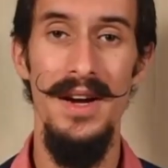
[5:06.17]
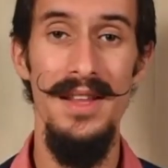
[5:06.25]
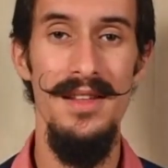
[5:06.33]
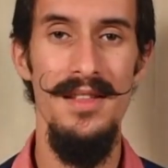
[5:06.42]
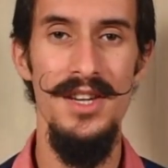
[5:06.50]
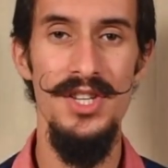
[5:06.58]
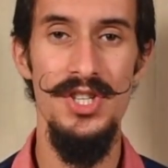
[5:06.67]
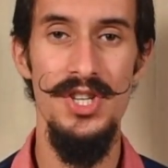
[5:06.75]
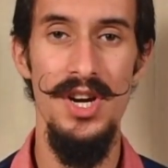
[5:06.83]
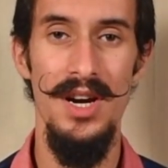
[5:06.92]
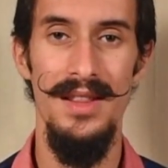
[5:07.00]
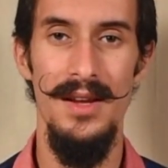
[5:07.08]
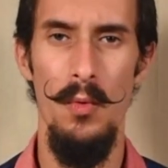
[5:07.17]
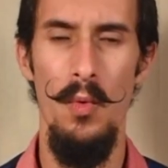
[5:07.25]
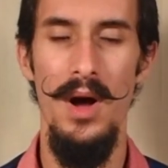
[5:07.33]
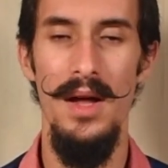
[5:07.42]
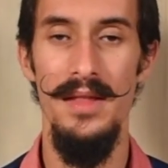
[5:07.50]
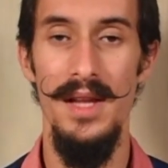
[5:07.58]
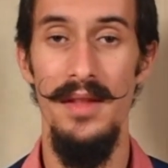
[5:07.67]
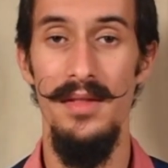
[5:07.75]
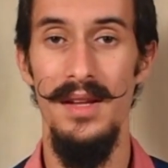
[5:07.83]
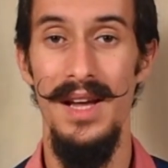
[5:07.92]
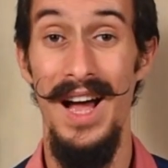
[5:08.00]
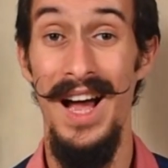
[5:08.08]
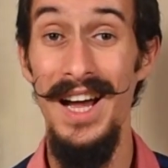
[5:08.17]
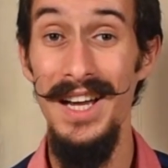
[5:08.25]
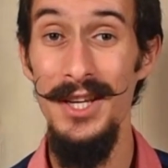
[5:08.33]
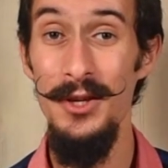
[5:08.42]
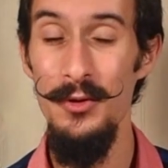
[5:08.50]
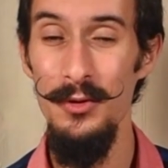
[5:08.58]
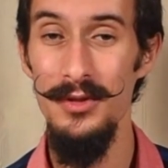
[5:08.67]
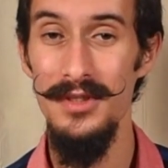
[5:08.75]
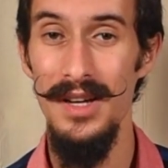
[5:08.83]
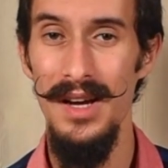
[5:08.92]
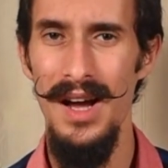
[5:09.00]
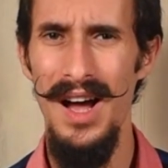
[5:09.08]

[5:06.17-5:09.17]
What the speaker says: I didn't share the one that I use,